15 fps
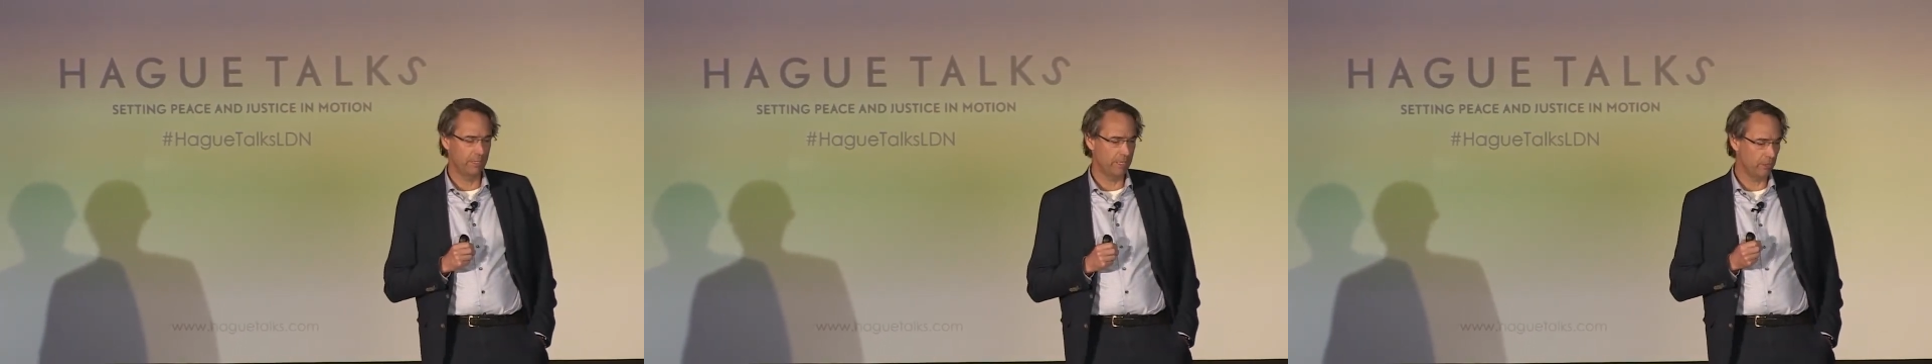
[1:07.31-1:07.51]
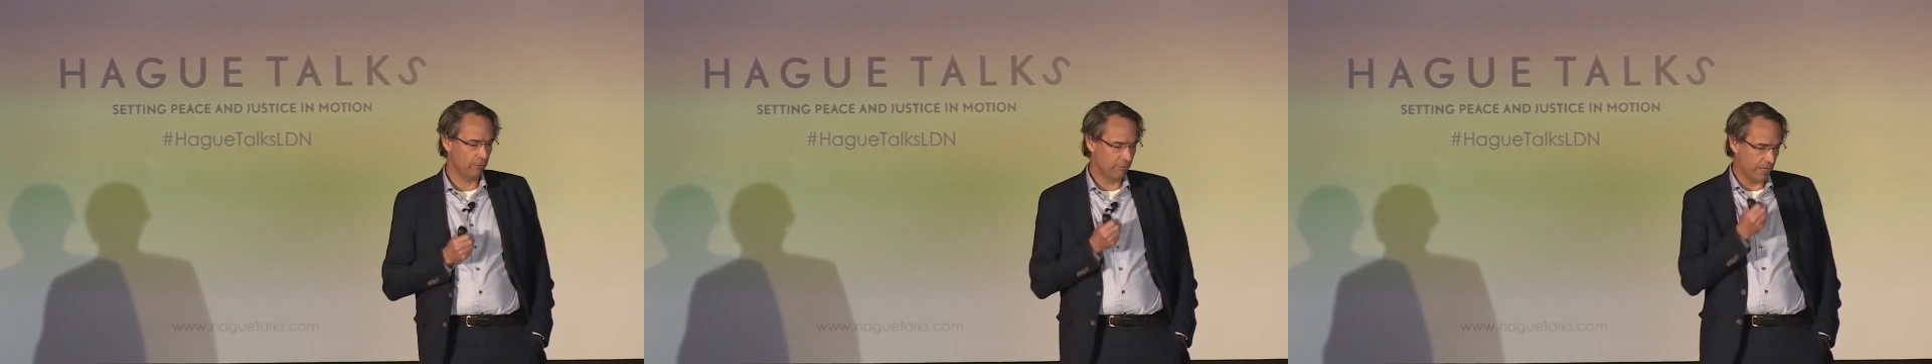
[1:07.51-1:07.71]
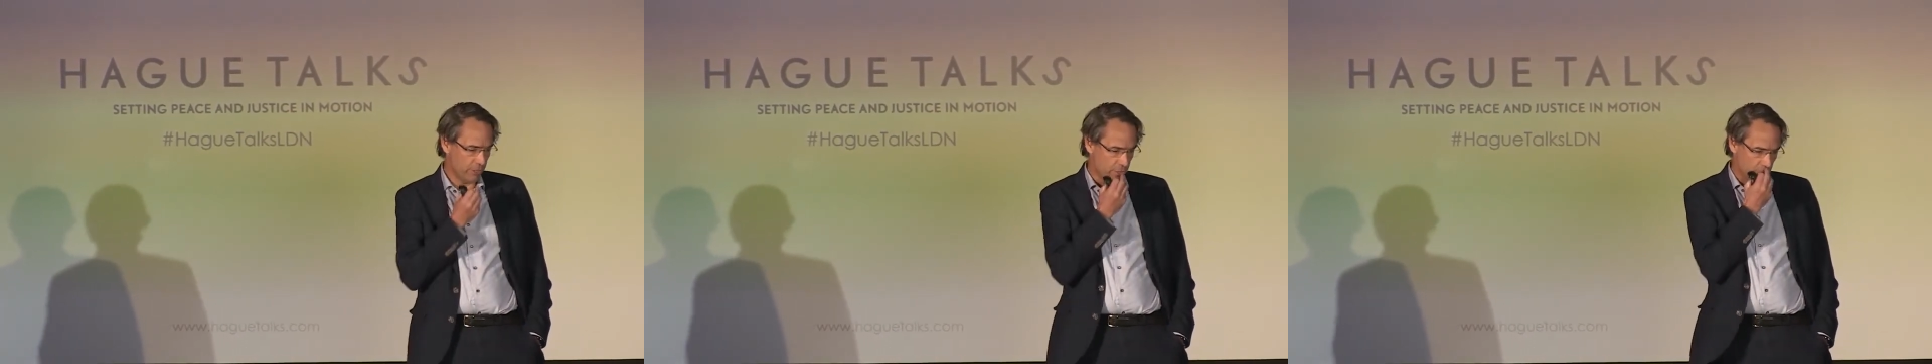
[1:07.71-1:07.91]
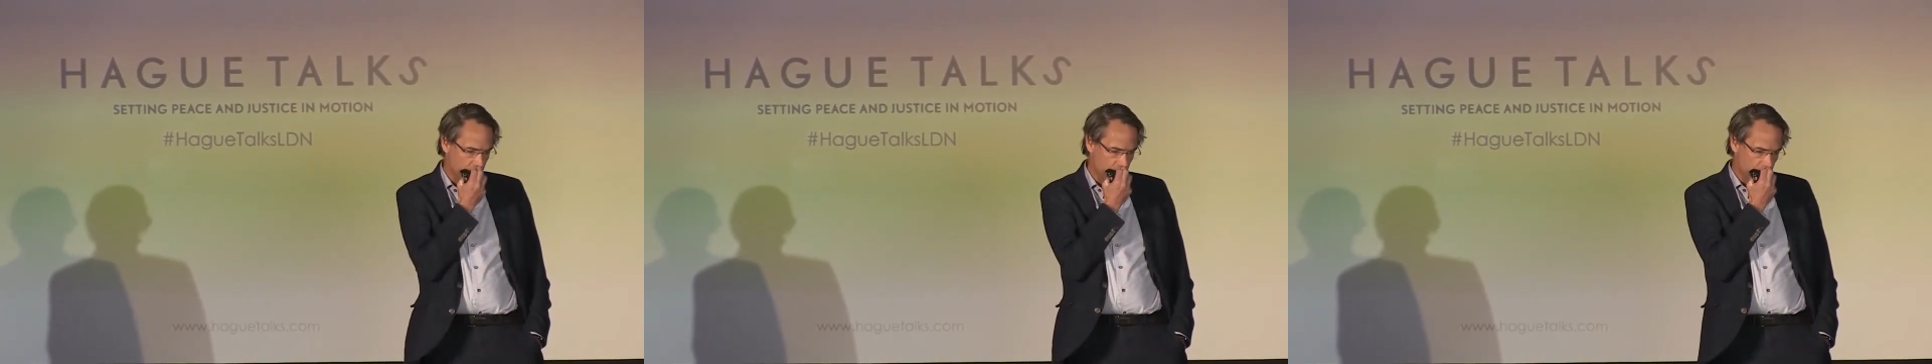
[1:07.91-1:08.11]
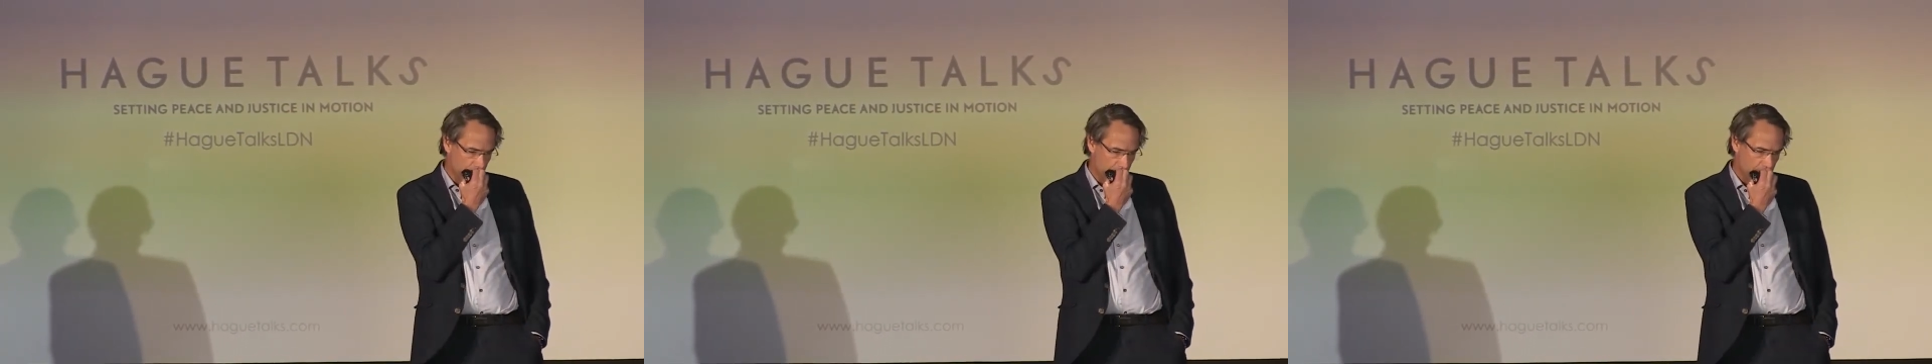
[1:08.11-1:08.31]

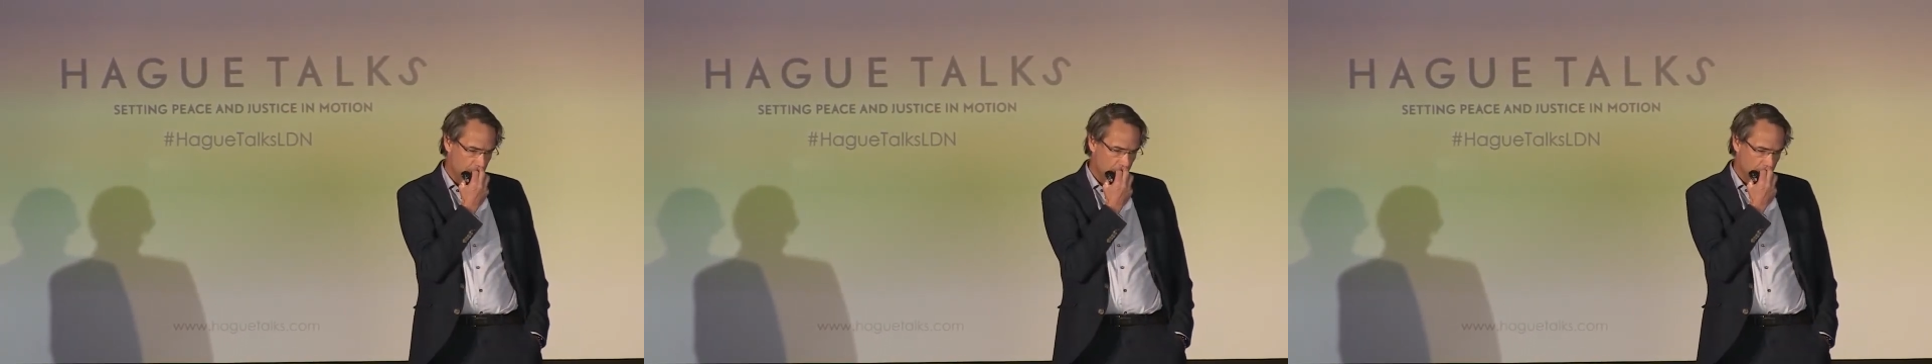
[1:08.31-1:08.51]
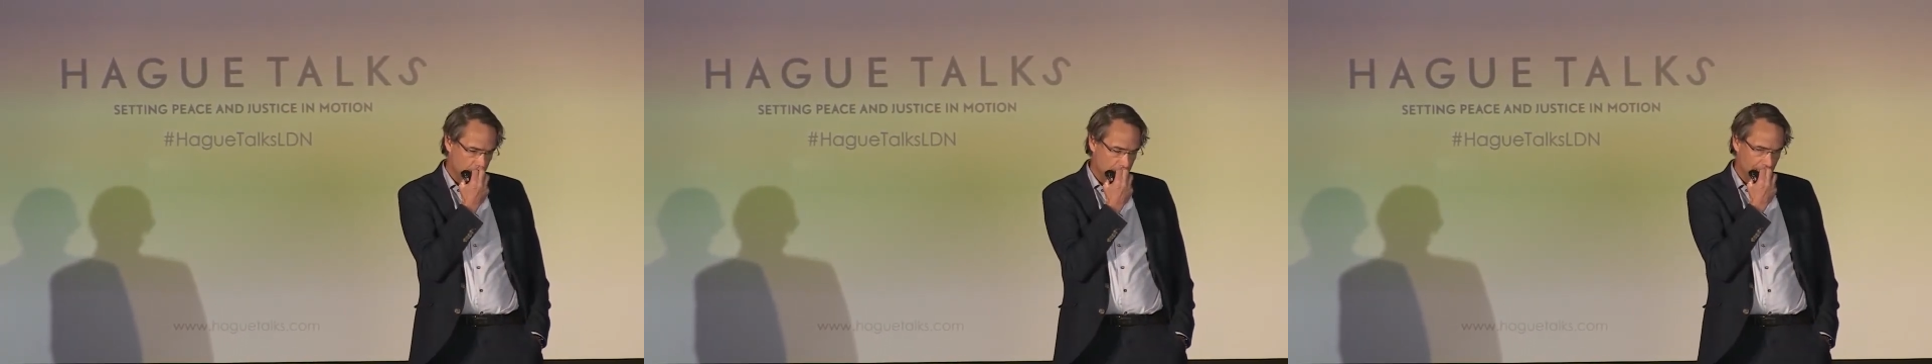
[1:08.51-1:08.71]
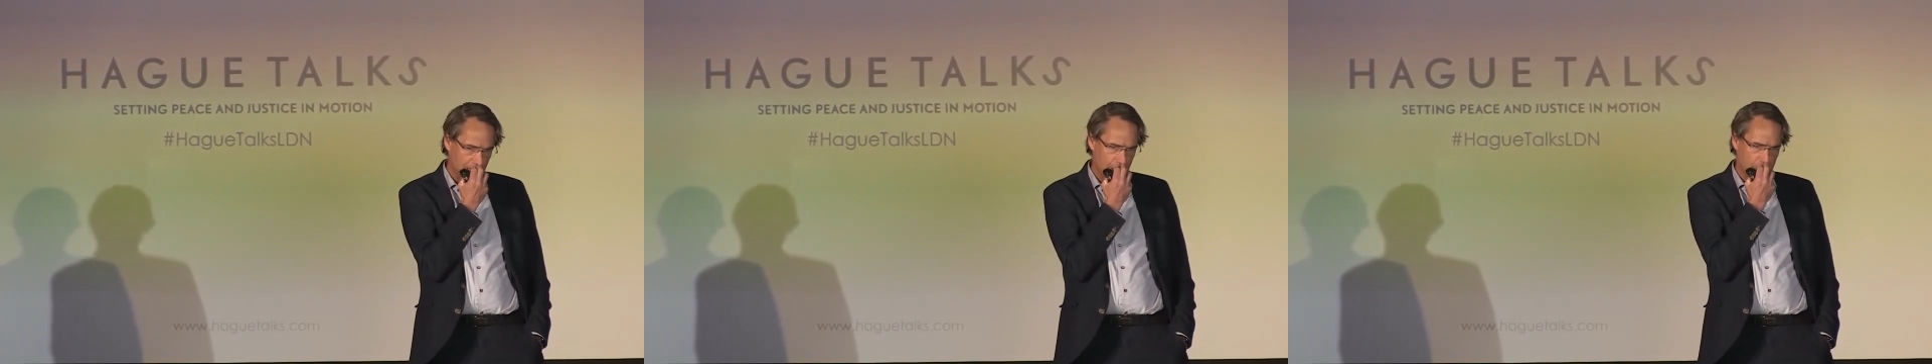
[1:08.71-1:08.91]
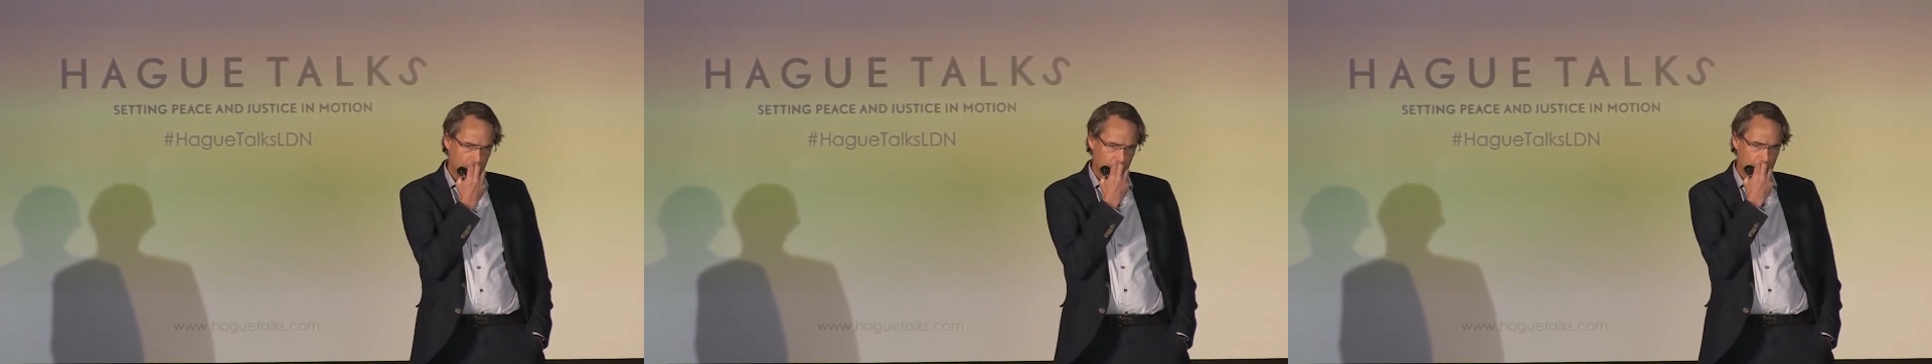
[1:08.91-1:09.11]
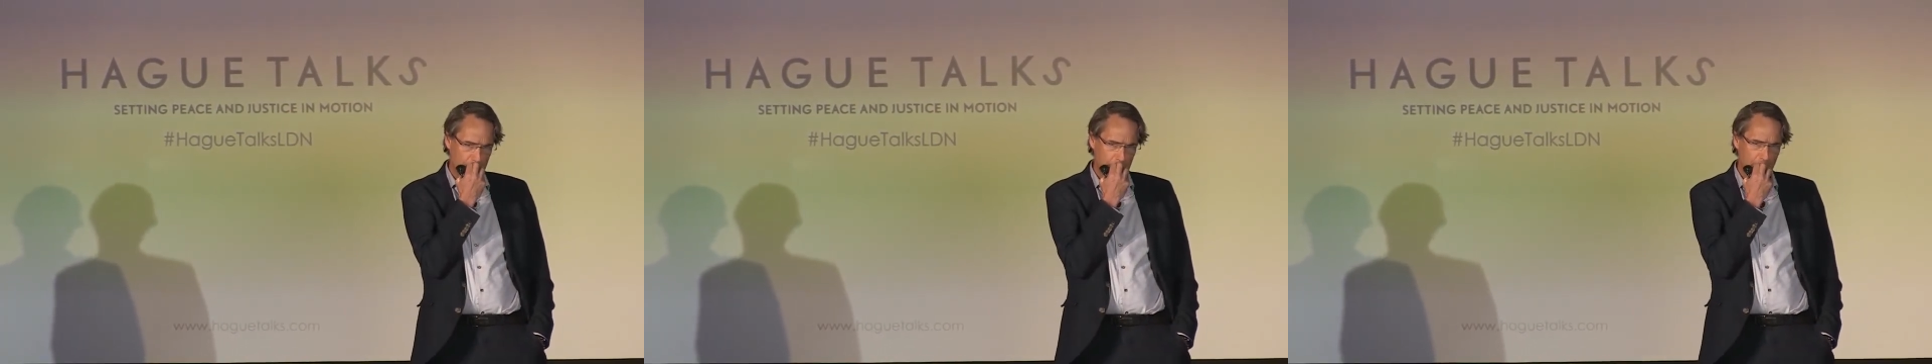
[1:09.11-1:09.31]
innovation
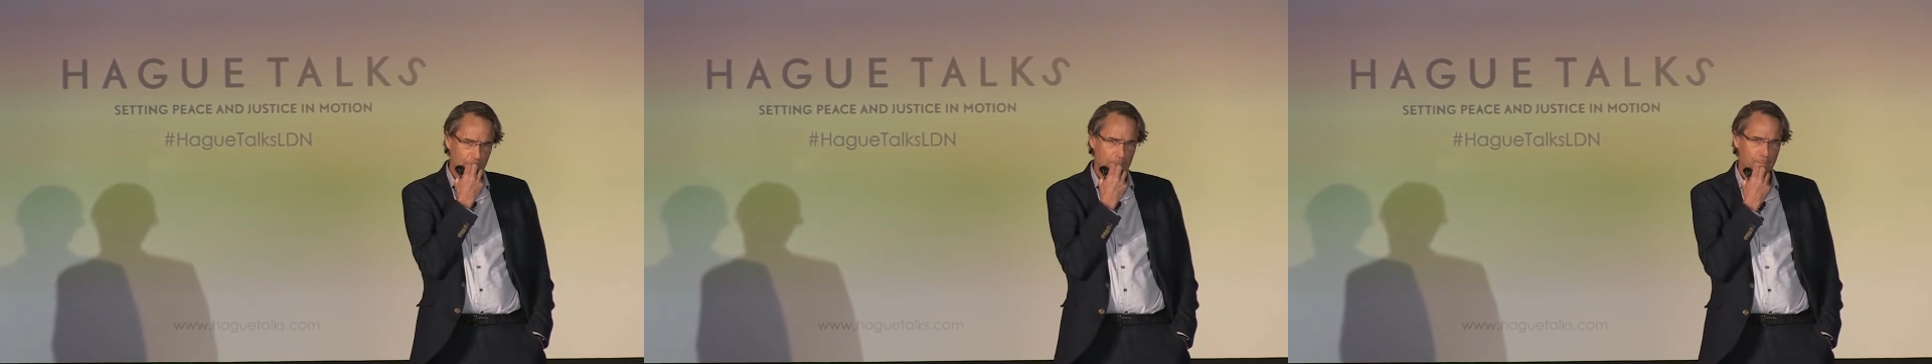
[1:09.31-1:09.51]
champions,